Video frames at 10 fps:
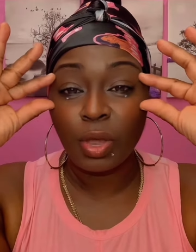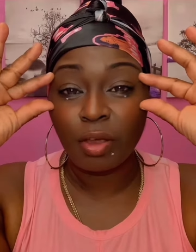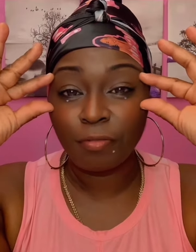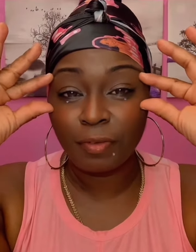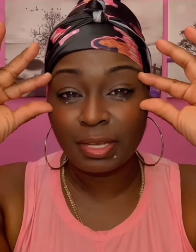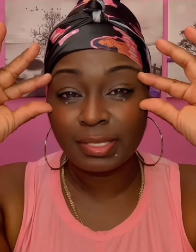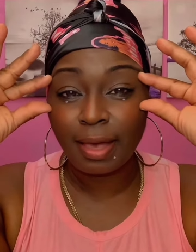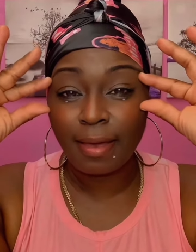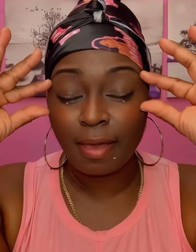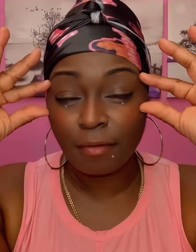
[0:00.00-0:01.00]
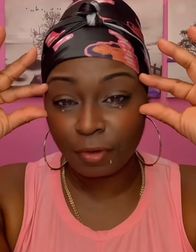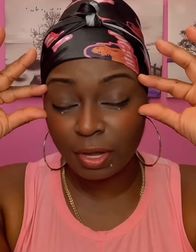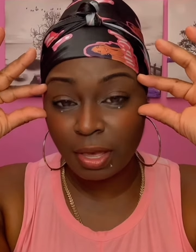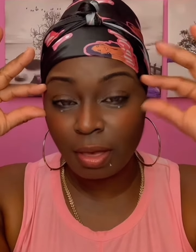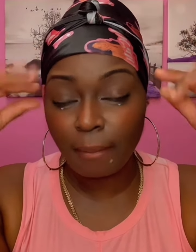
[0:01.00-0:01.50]
Me wear filter
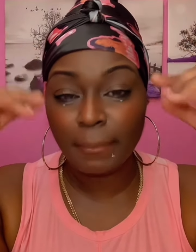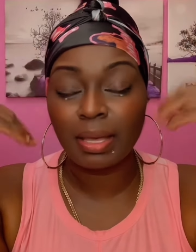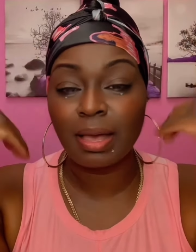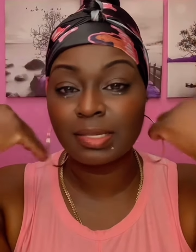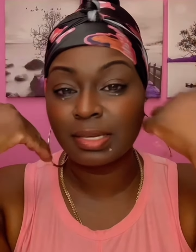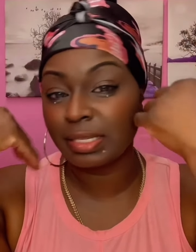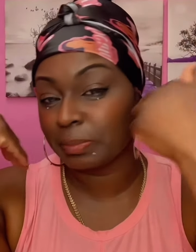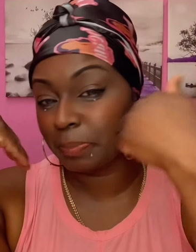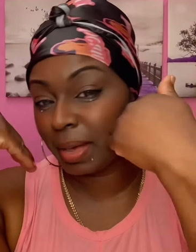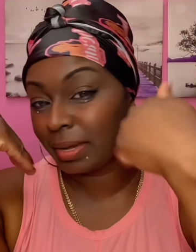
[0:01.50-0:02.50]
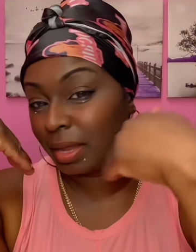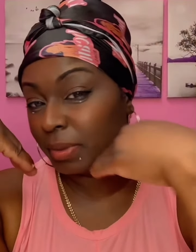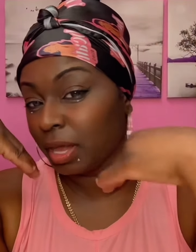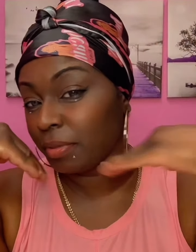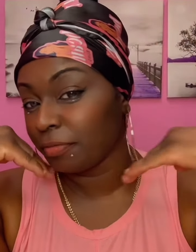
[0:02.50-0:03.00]
every day because of the spot
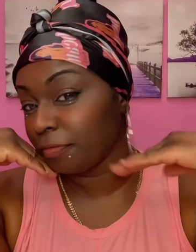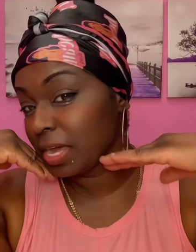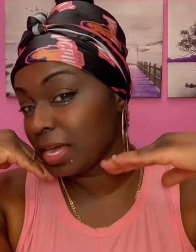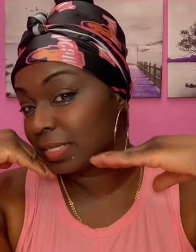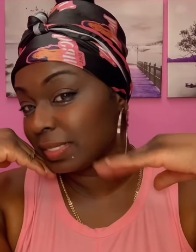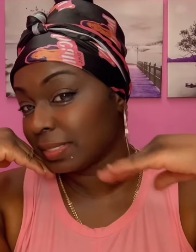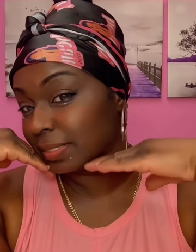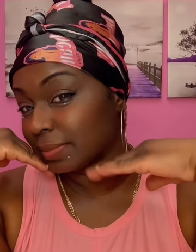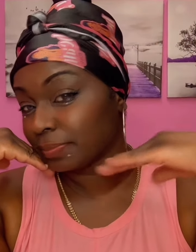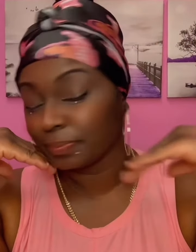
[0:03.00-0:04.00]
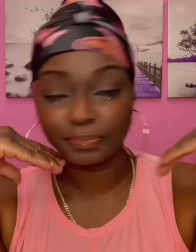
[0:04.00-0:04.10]
them in my face.